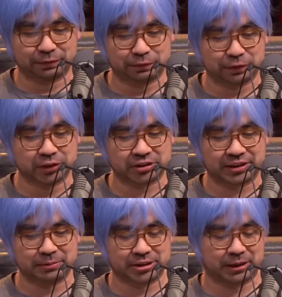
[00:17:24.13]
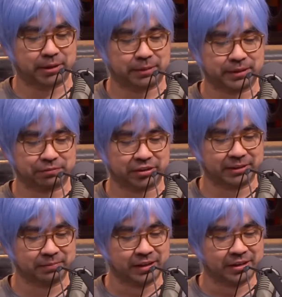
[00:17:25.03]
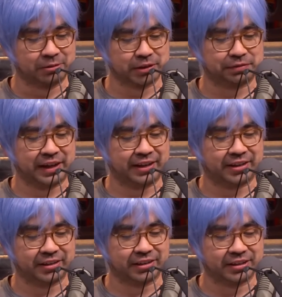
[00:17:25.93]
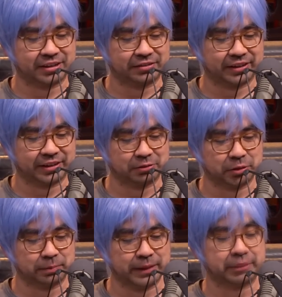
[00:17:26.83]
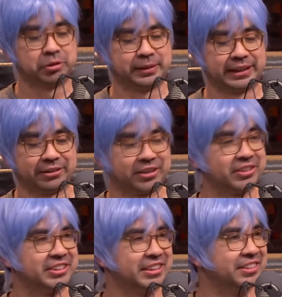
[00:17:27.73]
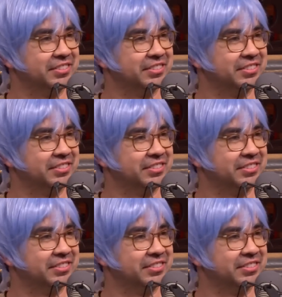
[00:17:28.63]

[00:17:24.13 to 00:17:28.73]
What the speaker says: first image that popped up for them was fan art of the main Ruby characters in